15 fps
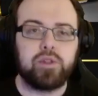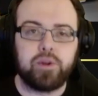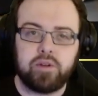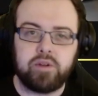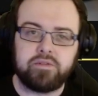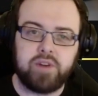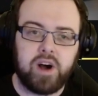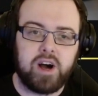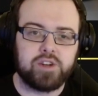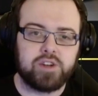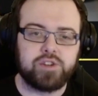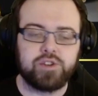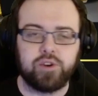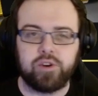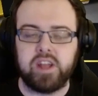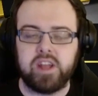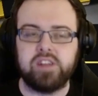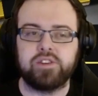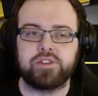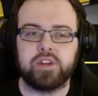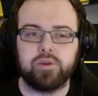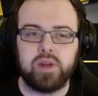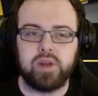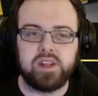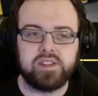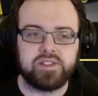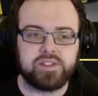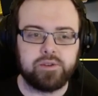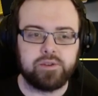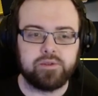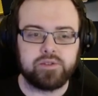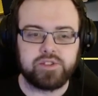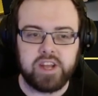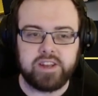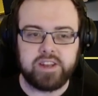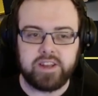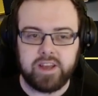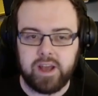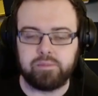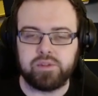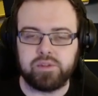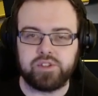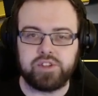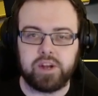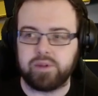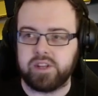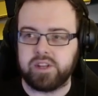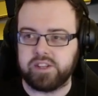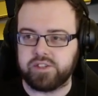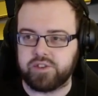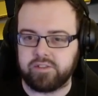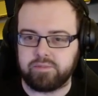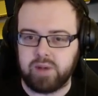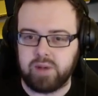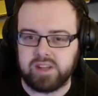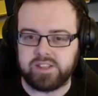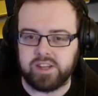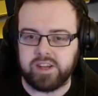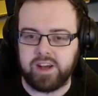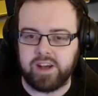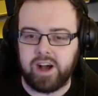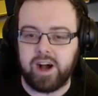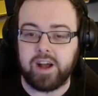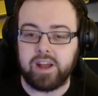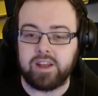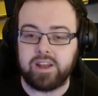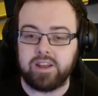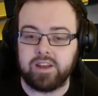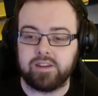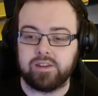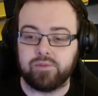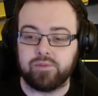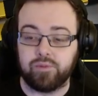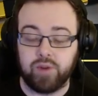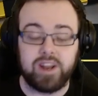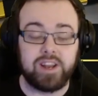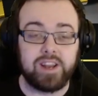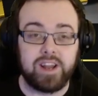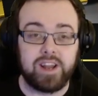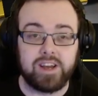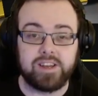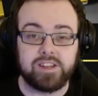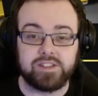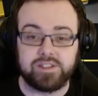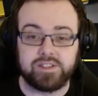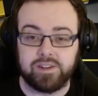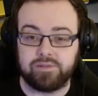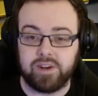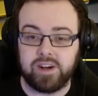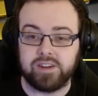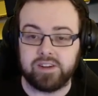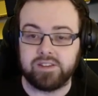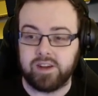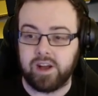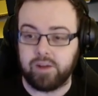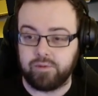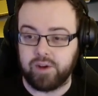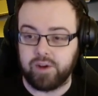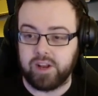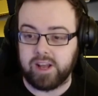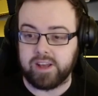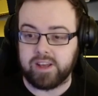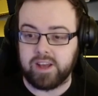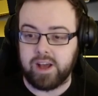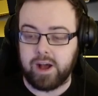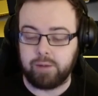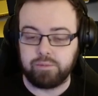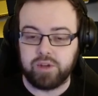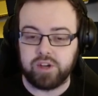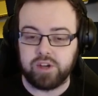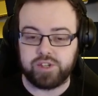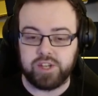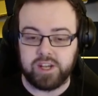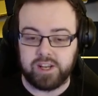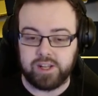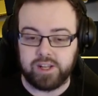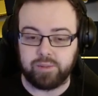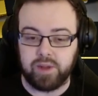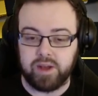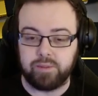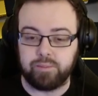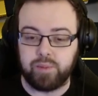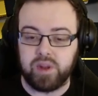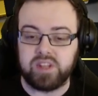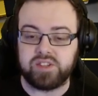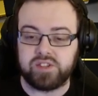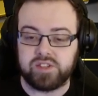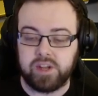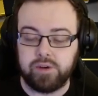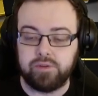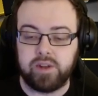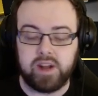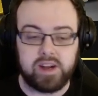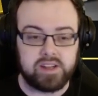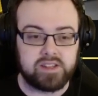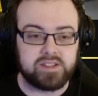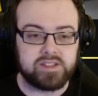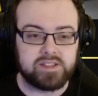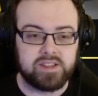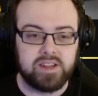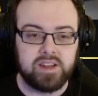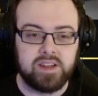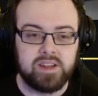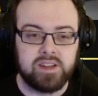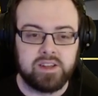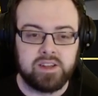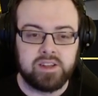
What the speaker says: that will do it for our short intro into JDM Japanese Drift Master. I really like it so far. I really like it. I'm gushing a little bit, but it's so nice